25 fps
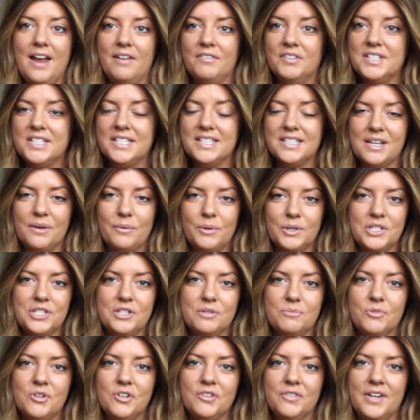Ever since I
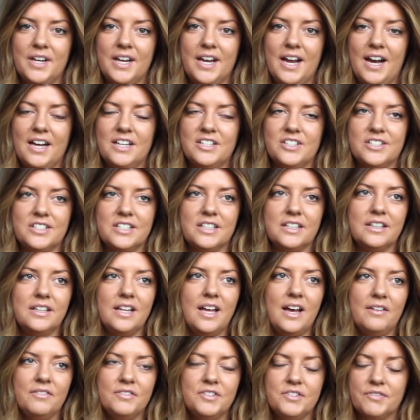watched the movie, I just
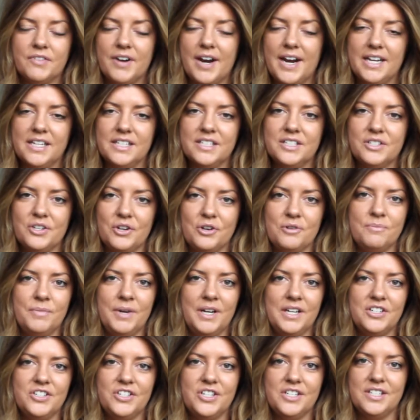loved REY so
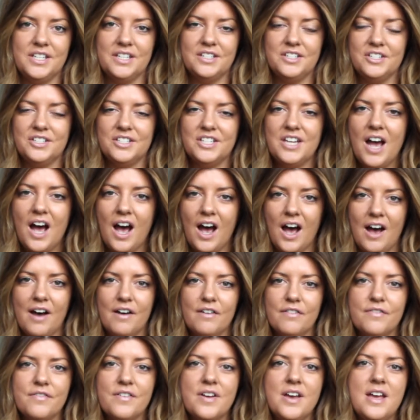much. She's such a
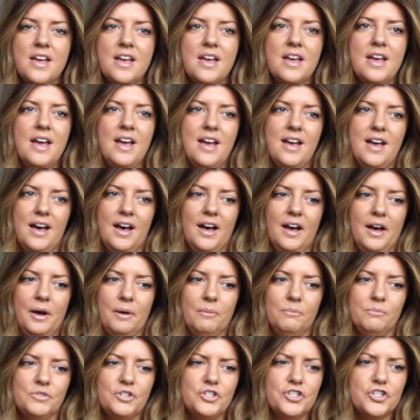tough,
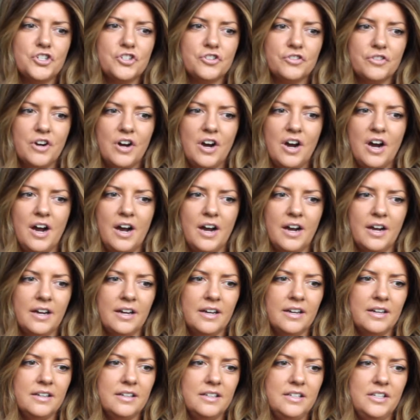
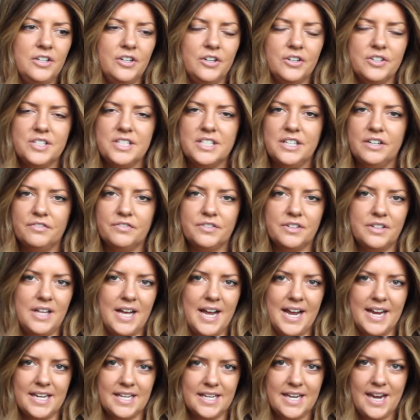strong,
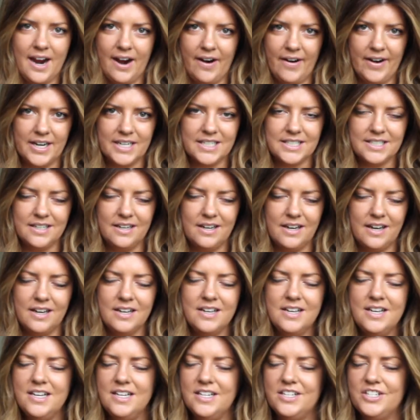self-reliant character.
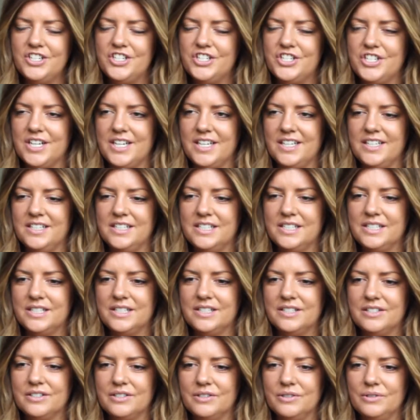
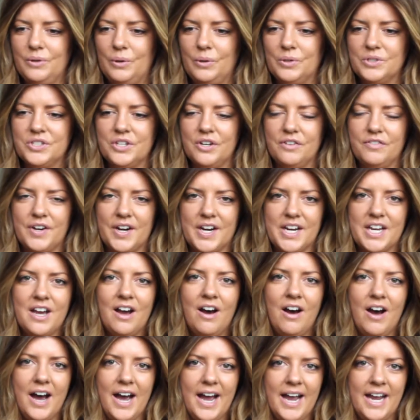She's also very
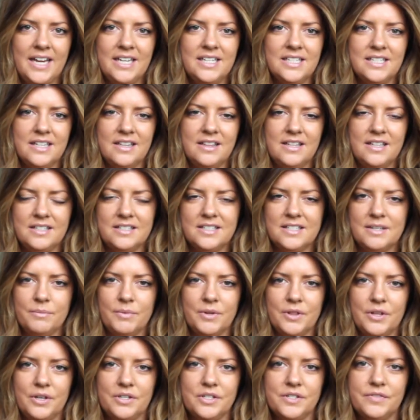kind, and there's
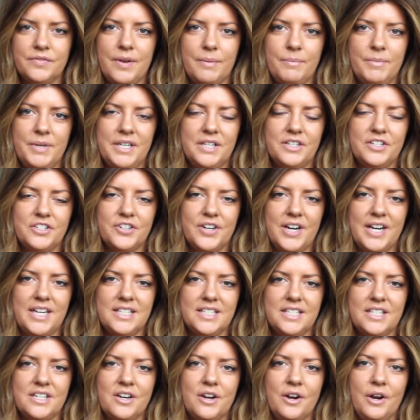some of those feminine
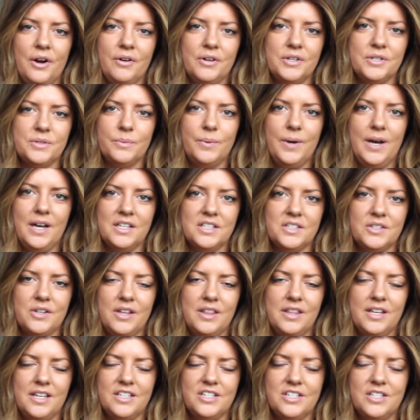traits in her as well. So
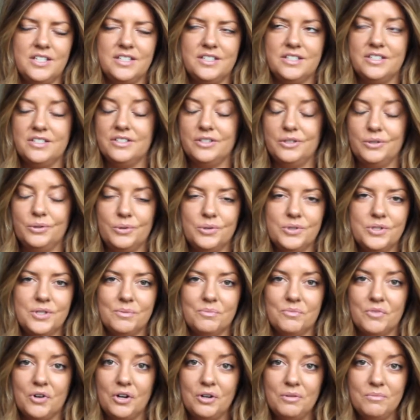I think she's just an
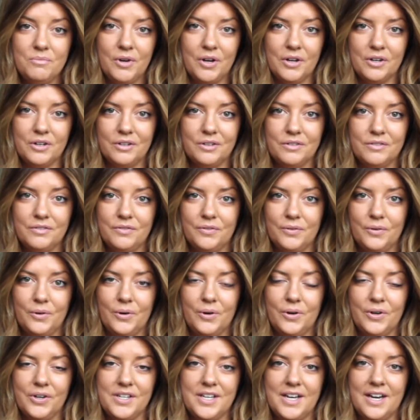awesome role model
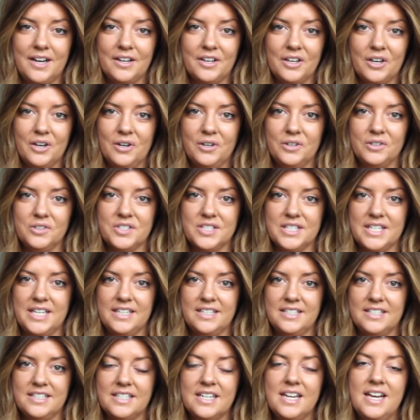for young girls
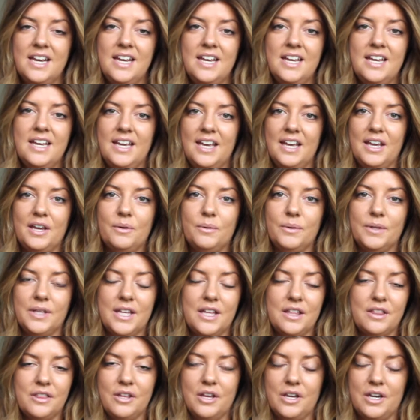and
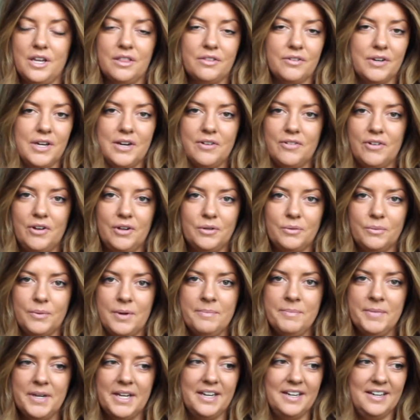equally 33-year-old
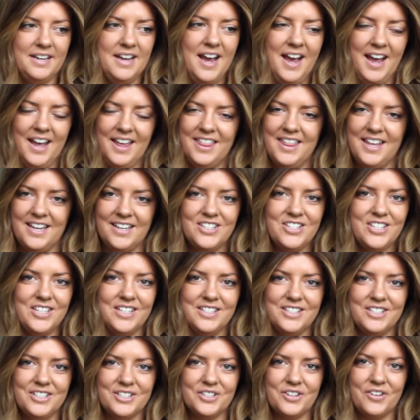women. I think
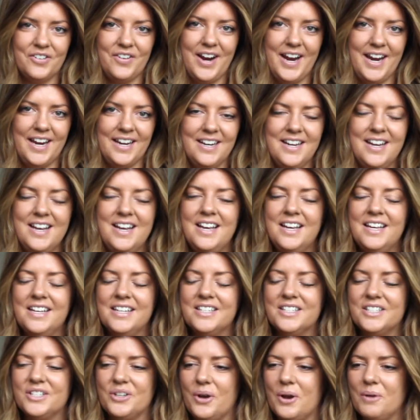she's just great.
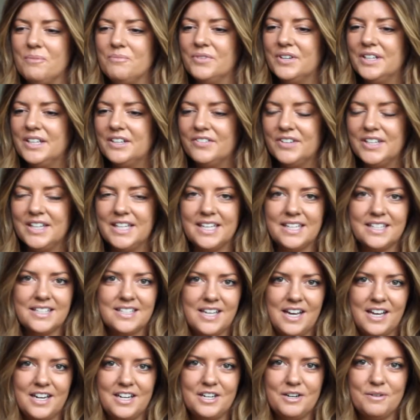So I'm really
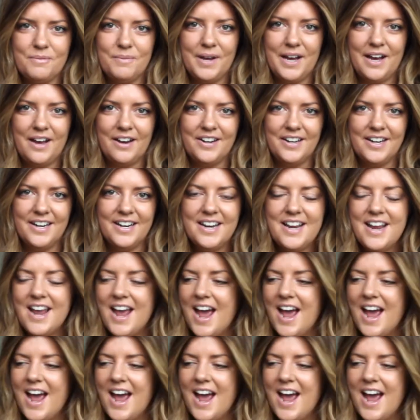excited about it.